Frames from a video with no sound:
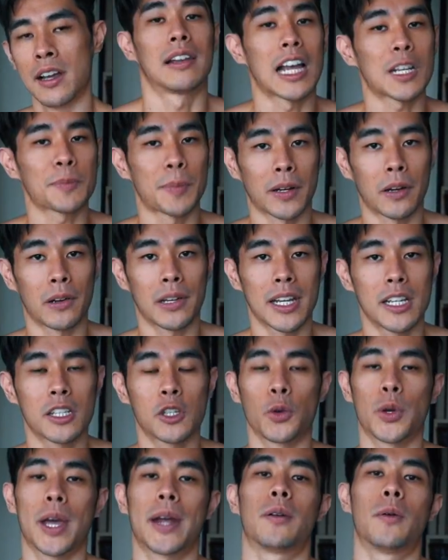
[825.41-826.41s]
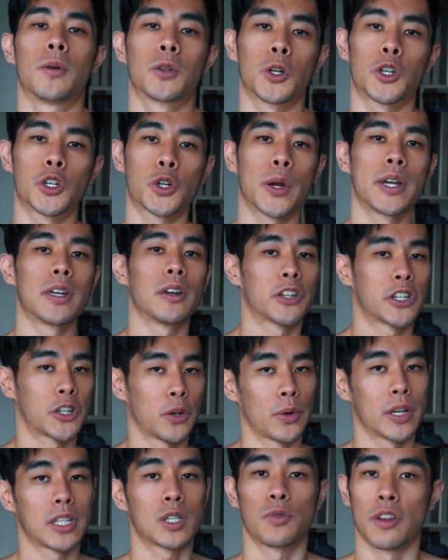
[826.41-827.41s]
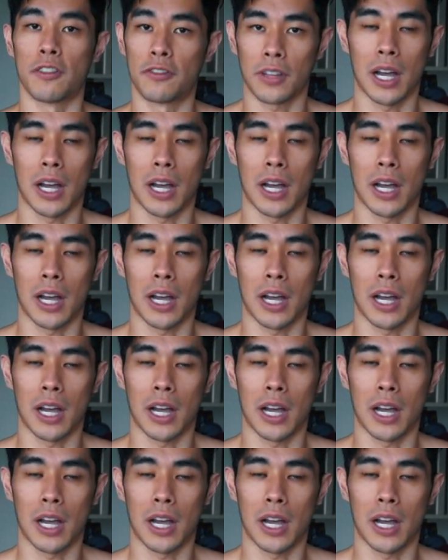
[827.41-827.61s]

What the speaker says: Last but not least, you can also train your shoulders with